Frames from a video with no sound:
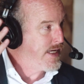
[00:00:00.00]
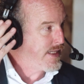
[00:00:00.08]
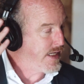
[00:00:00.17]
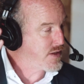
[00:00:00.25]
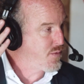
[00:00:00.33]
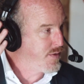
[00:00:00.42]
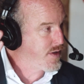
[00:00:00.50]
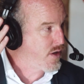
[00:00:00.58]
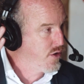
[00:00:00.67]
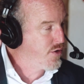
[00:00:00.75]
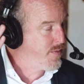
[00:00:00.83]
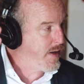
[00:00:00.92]
That's when the
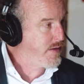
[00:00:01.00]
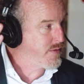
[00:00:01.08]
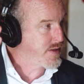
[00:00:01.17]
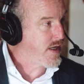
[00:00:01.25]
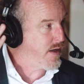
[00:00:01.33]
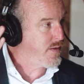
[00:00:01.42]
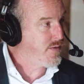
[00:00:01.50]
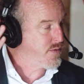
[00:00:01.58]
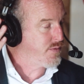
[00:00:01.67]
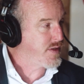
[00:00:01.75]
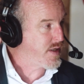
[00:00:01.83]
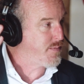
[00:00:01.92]
glutamate
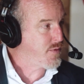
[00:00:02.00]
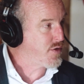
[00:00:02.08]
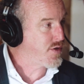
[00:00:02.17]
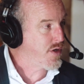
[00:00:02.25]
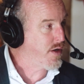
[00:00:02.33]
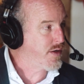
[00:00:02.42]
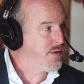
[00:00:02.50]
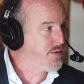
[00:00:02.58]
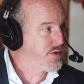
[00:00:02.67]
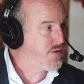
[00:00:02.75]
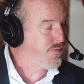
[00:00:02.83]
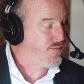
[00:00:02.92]
receptors start
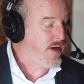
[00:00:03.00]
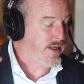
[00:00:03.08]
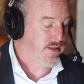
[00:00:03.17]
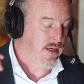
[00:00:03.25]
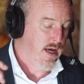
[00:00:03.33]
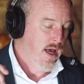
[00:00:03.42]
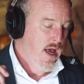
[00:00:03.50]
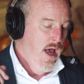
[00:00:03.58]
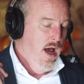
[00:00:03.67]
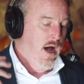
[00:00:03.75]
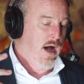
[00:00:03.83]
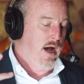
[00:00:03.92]
going too fast.
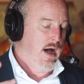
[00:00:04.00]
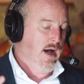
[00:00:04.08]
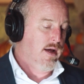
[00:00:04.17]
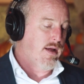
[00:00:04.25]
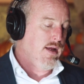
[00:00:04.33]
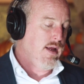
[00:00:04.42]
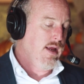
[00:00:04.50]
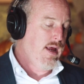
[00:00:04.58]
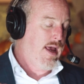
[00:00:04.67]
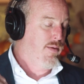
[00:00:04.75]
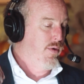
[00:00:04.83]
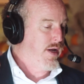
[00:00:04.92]

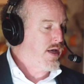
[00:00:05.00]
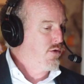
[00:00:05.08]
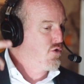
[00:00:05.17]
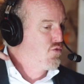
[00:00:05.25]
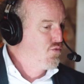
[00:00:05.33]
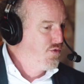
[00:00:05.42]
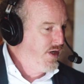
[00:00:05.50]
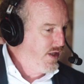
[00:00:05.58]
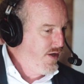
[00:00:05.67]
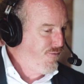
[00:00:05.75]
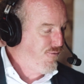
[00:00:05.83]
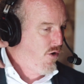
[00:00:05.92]
And when it goes
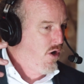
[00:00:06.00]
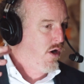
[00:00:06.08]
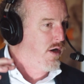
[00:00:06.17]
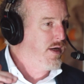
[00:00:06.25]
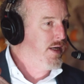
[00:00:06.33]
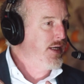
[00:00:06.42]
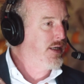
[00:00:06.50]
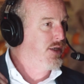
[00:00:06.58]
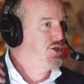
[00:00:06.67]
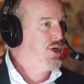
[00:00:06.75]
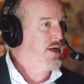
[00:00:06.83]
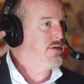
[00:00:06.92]
really far, it
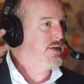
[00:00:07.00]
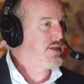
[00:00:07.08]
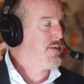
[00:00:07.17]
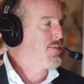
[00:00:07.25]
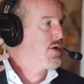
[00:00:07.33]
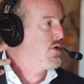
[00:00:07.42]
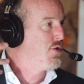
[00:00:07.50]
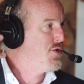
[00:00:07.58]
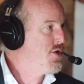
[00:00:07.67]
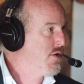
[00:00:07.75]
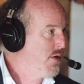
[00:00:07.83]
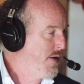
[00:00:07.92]
generates something called
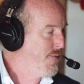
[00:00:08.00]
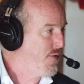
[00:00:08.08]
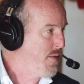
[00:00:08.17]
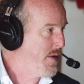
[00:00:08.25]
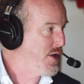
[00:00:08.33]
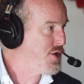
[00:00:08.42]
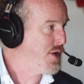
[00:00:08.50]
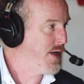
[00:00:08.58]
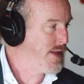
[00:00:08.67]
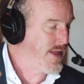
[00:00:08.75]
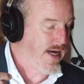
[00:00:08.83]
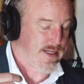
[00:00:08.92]
neuroinflammation.
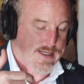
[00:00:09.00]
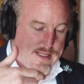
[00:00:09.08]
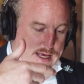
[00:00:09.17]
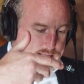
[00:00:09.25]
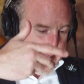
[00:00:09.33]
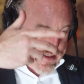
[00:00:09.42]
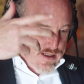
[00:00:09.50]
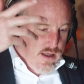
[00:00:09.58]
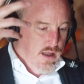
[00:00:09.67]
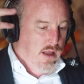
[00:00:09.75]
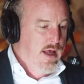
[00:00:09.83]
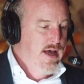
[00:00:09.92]
And that's like this
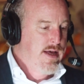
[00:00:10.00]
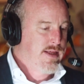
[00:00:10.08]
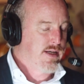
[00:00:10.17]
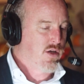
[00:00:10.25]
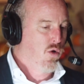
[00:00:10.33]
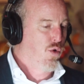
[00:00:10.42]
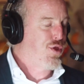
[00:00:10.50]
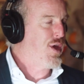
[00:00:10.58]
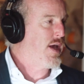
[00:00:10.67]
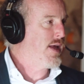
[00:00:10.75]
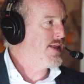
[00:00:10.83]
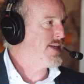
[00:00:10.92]
whole
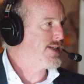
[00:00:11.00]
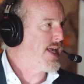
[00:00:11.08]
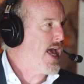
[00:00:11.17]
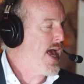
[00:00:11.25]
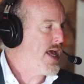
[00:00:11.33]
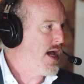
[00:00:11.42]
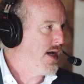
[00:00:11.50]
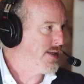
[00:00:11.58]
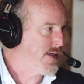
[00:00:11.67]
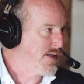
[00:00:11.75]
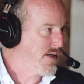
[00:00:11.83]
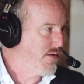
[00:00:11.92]
thing, this
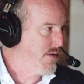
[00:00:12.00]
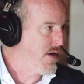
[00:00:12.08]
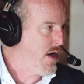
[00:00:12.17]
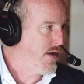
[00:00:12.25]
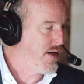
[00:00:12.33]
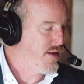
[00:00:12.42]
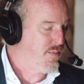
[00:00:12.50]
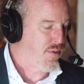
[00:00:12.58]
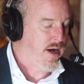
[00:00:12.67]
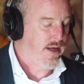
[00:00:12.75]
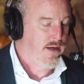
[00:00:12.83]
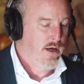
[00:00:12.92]
chaos that's going on in the
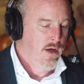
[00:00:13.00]
brain.